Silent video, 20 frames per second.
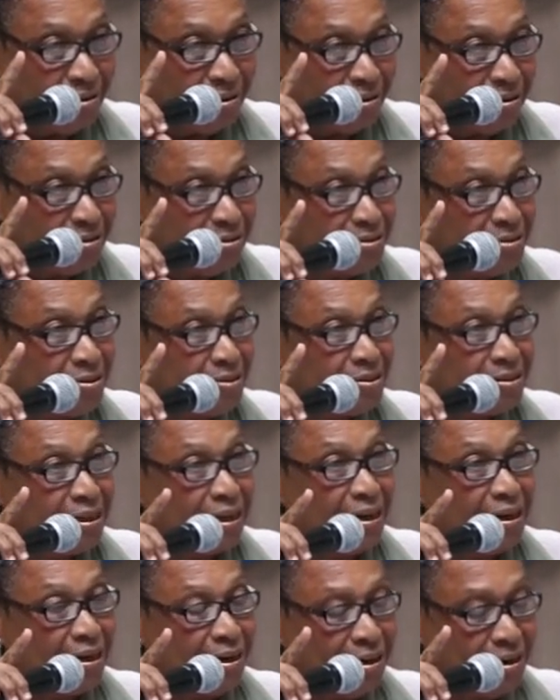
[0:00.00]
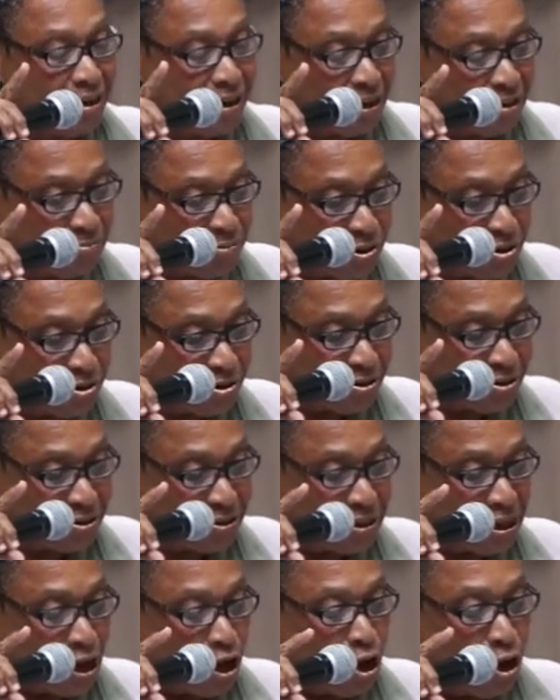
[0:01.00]
unskilled
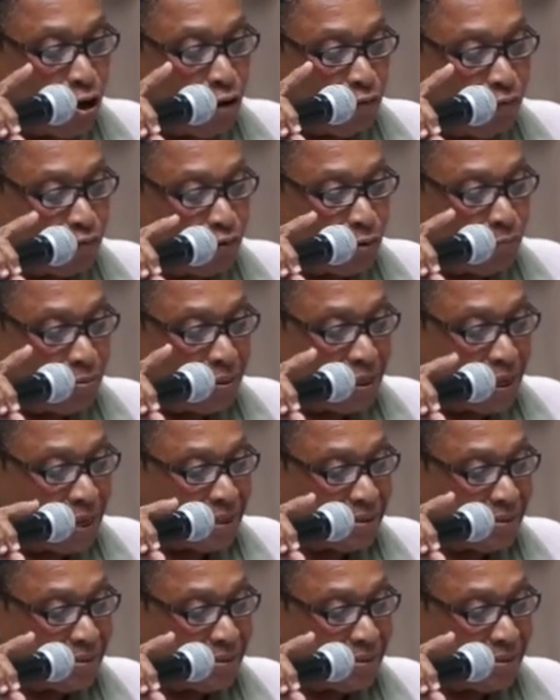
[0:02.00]
laborers from that